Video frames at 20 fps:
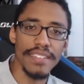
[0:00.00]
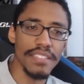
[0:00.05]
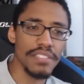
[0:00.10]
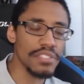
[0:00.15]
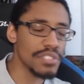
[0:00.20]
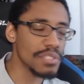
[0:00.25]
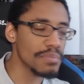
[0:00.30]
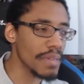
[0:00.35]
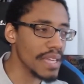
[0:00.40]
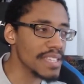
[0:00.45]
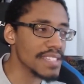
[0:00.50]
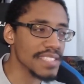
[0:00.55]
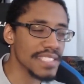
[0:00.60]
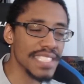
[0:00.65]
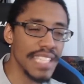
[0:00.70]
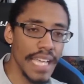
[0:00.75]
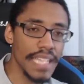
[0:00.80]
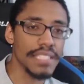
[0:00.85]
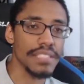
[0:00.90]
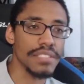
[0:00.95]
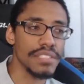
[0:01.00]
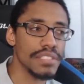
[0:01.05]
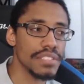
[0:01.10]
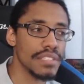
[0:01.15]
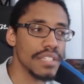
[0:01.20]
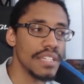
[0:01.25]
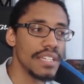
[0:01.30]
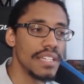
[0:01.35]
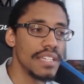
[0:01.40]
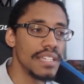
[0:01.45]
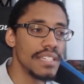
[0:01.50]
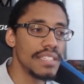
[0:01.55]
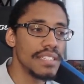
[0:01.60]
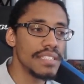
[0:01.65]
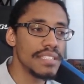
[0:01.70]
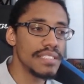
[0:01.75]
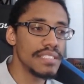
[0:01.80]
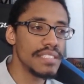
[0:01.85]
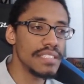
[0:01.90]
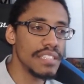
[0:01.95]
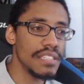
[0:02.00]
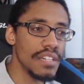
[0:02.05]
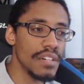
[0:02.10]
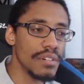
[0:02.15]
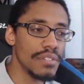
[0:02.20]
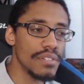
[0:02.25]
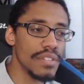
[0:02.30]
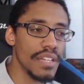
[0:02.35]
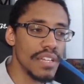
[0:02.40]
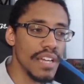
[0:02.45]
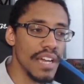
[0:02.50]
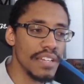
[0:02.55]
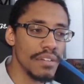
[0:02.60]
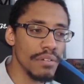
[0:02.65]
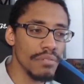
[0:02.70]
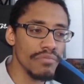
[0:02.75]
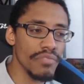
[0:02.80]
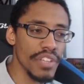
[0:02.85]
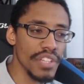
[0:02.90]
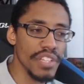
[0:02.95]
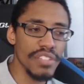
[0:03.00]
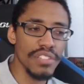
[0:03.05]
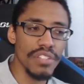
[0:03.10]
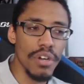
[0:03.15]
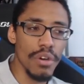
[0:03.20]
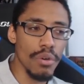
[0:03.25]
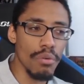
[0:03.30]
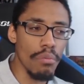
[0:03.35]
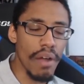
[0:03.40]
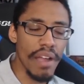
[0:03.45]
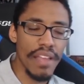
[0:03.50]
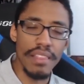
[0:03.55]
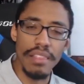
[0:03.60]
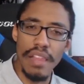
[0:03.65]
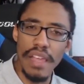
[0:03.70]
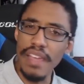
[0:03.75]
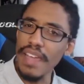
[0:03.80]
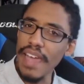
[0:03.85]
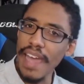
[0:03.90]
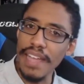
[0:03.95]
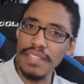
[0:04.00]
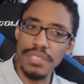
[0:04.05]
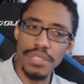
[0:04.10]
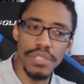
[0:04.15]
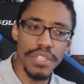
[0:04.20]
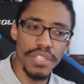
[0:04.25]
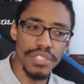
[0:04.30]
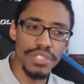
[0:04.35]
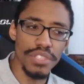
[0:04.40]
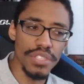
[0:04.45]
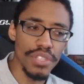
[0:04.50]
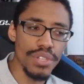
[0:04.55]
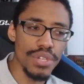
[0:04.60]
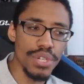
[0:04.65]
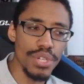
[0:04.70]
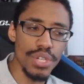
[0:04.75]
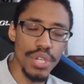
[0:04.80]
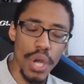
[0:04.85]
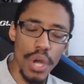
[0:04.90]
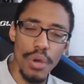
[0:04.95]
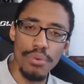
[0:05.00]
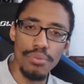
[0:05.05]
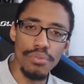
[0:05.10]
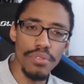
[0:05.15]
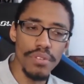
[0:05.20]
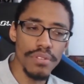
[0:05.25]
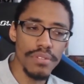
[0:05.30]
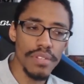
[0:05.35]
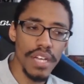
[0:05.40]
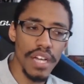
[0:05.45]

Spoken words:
That doesn't make sense. You know, I don't really know why Leia actually is in this show.